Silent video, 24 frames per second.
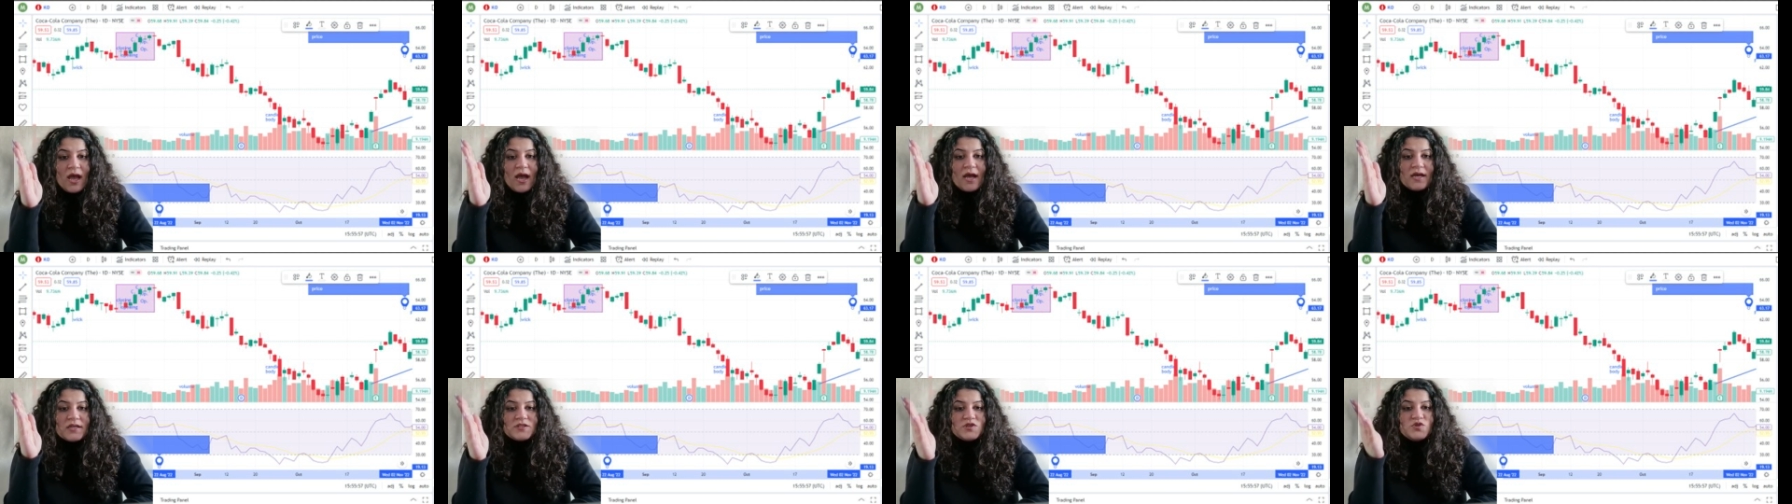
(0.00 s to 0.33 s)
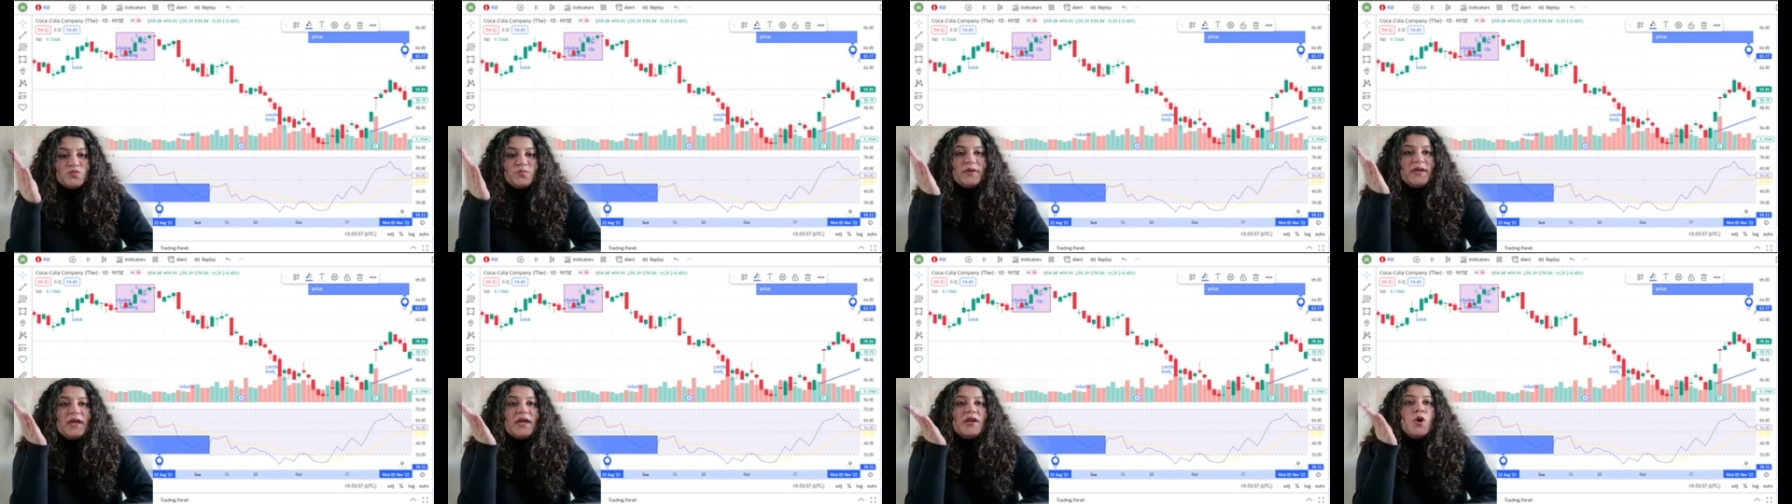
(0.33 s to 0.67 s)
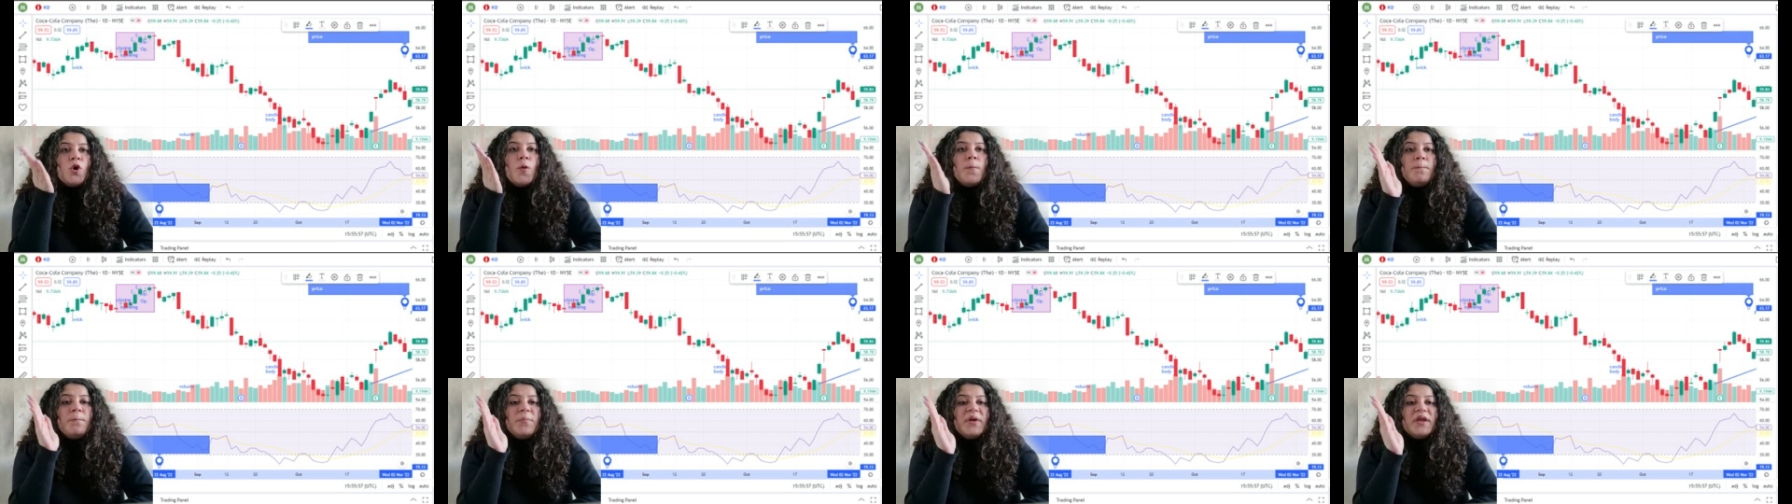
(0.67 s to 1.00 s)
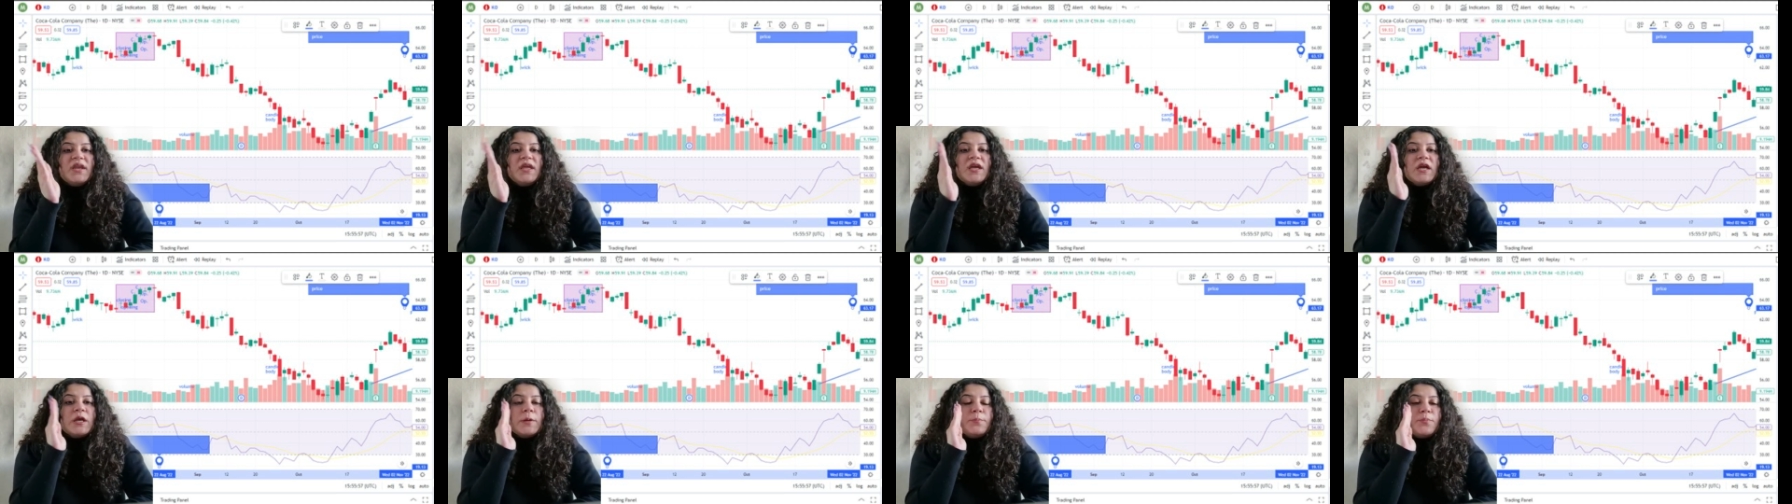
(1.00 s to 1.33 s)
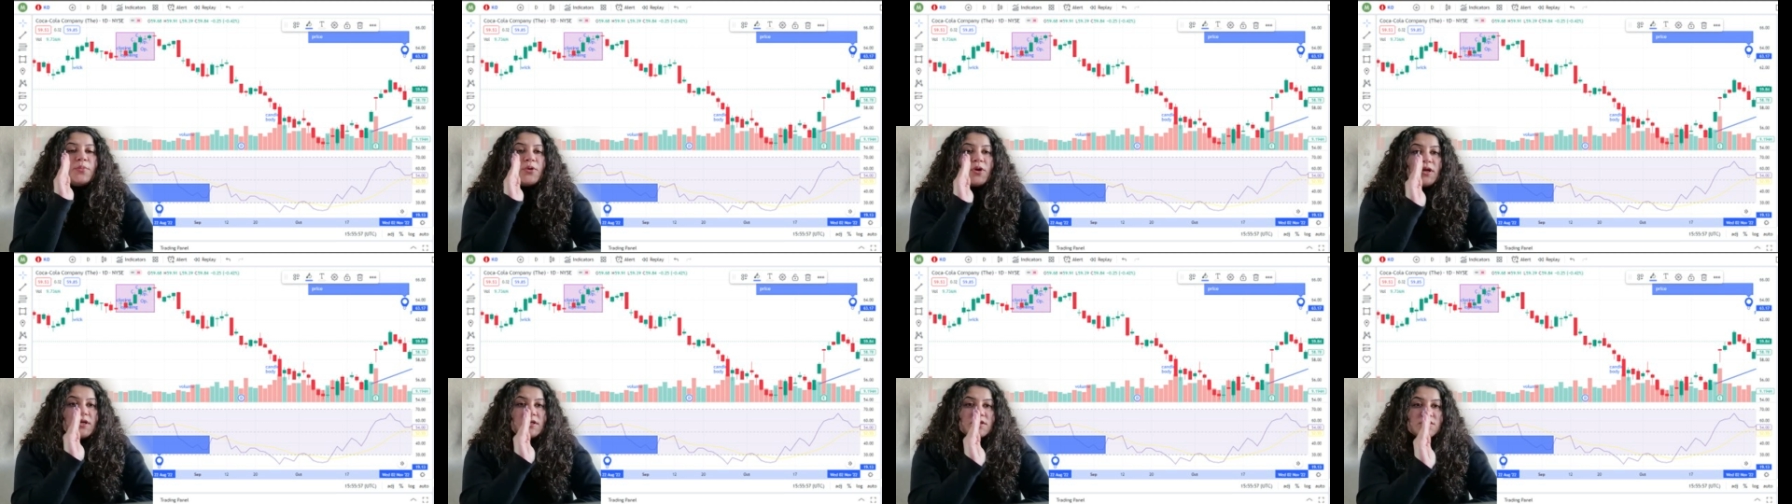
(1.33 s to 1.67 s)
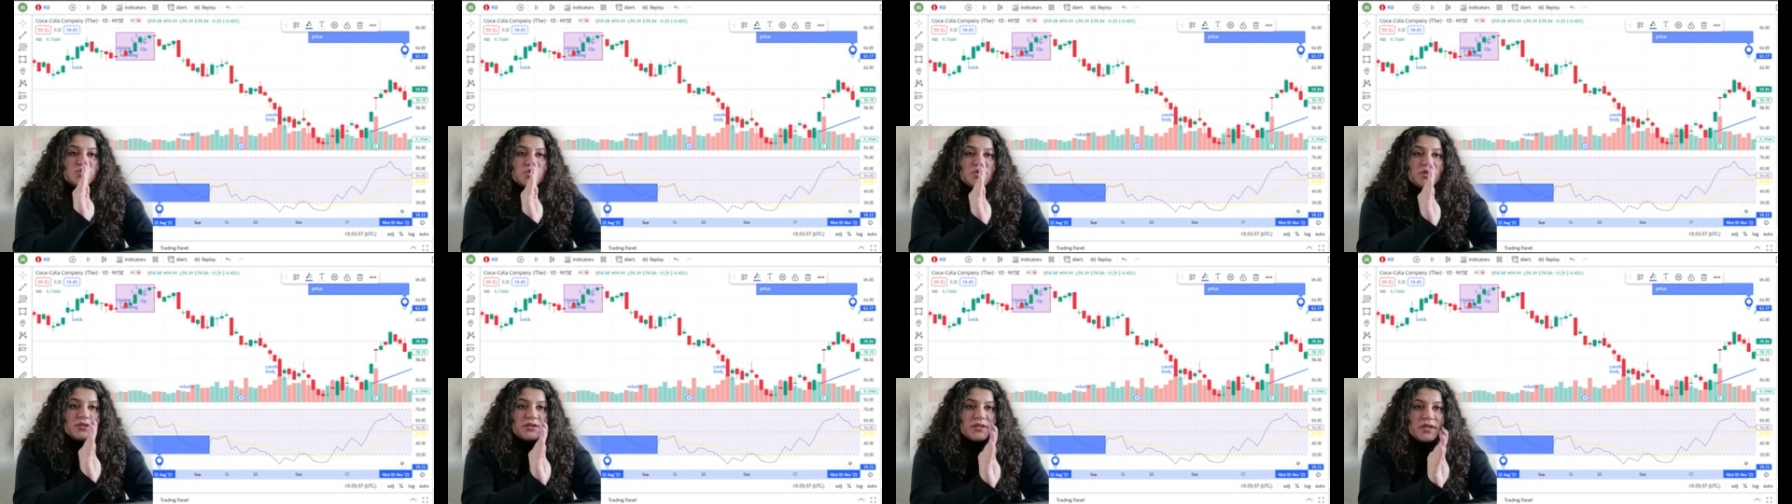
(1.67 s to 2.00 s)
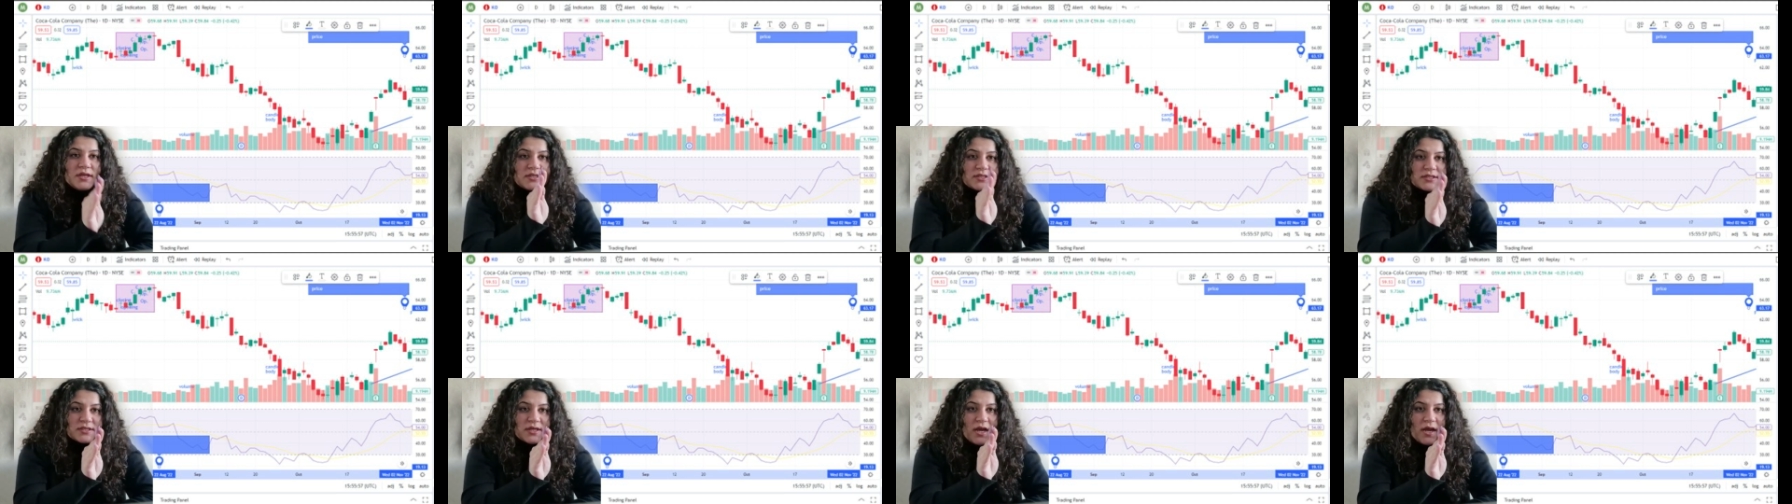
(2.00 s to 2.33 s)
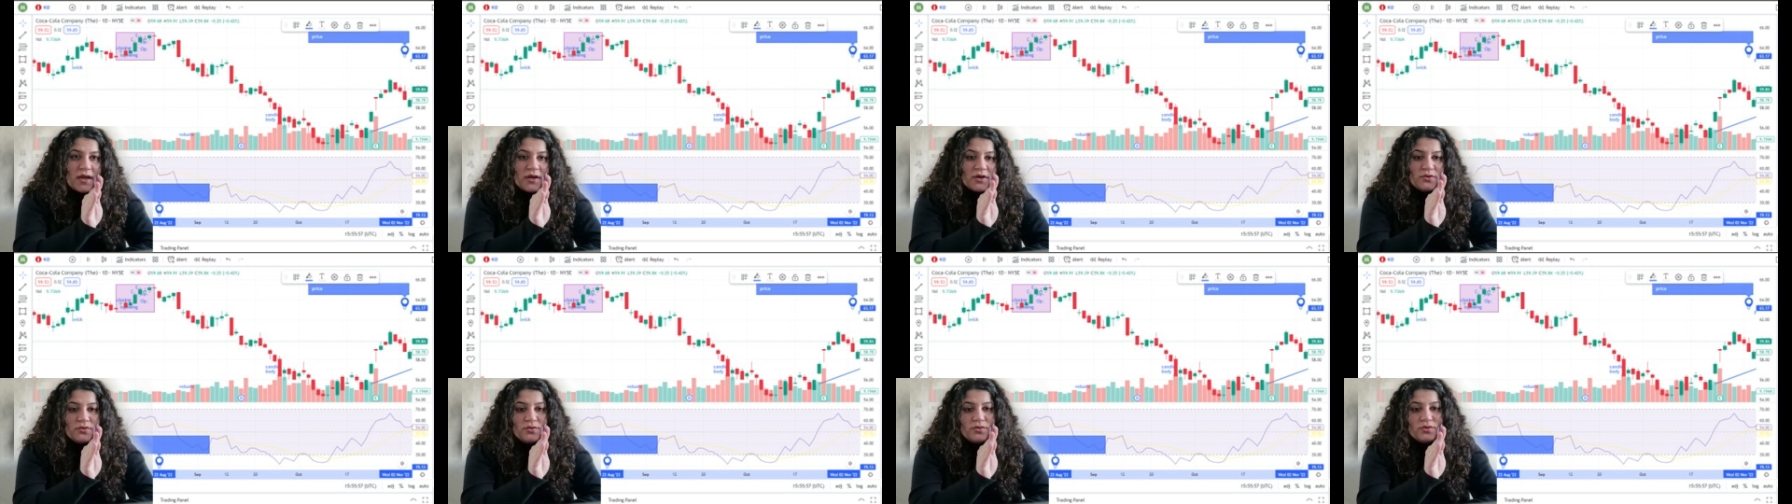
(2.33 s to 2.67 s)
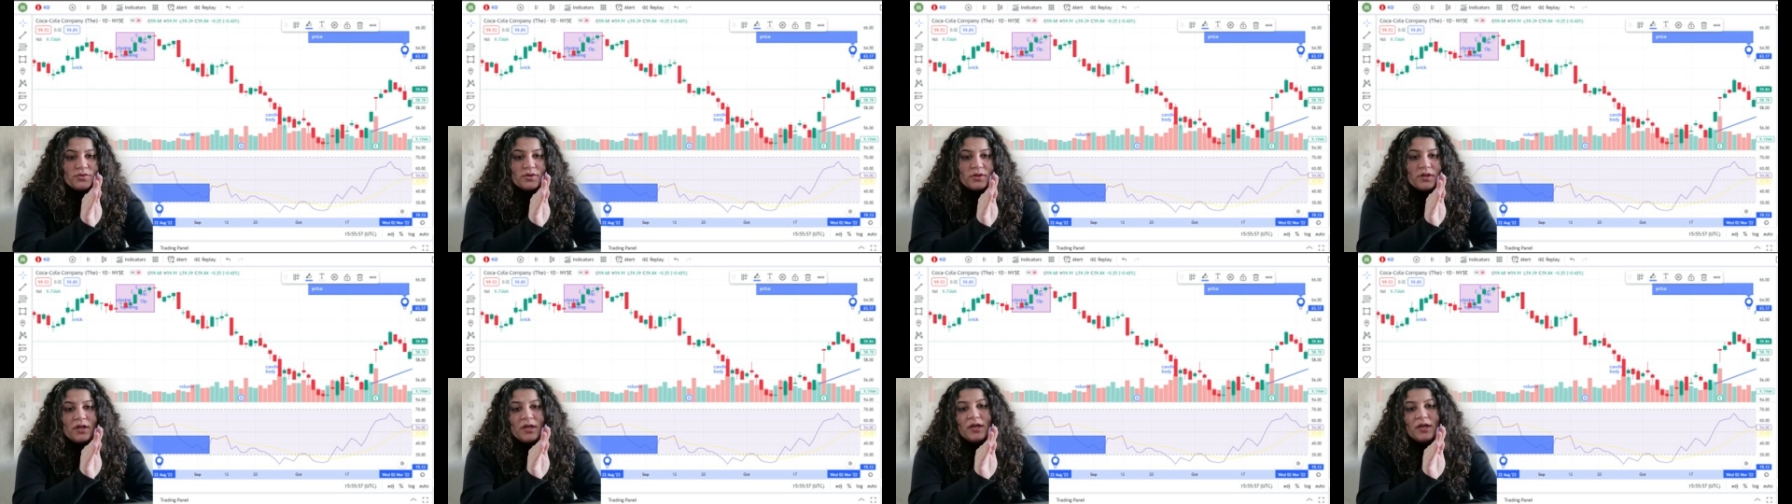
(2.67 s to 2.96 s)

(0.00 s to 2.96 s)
has to be an opening price to the next candle,